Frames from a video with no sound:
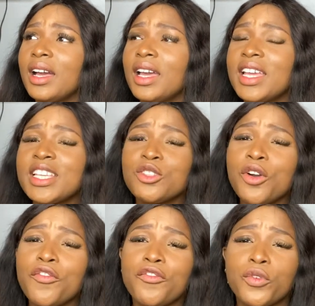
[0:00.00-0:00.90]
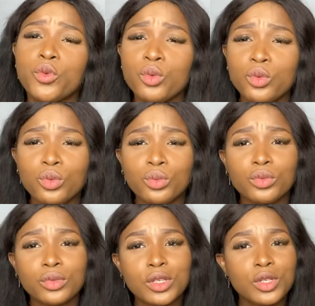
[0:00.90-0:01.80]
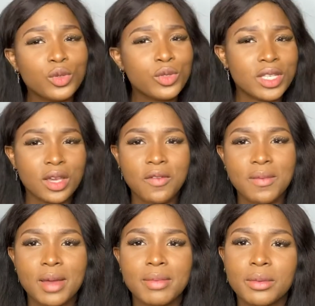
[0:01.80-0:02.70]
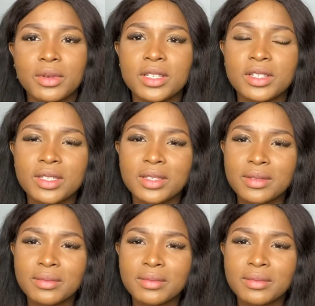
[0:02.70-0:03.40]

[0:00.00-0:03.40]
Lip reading: it's not full losing of my memory. It's just,